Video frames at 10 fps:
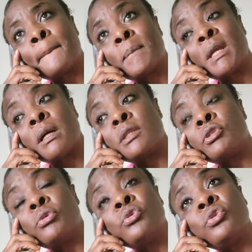because
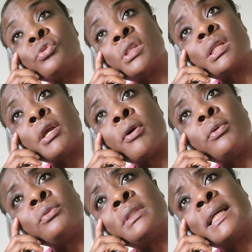you're choosing your
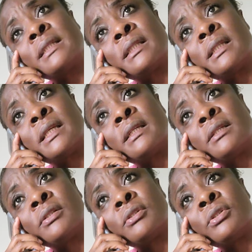own destiny.
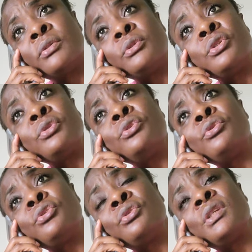You're
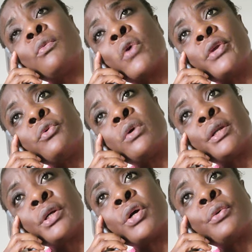choosing where you want
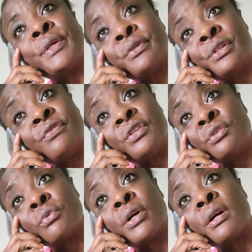to go when you leave
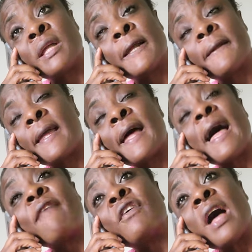this world. And
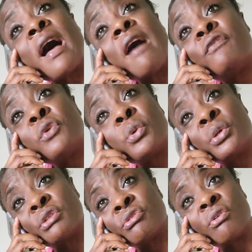I have no
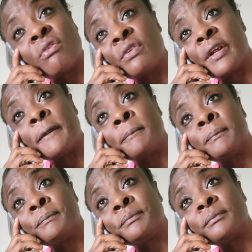control over it.
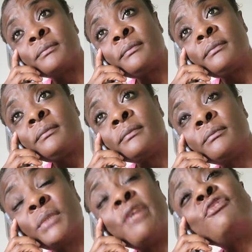
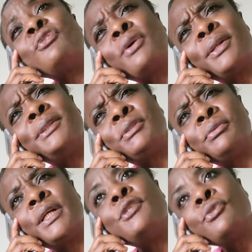But if you're gonna
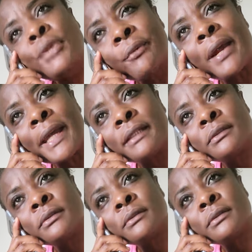do it, do it right.
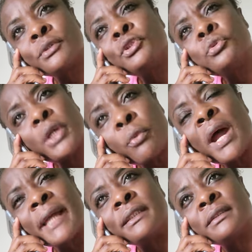Do it
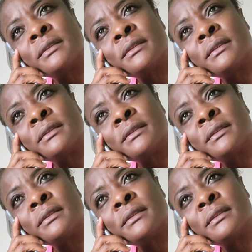right.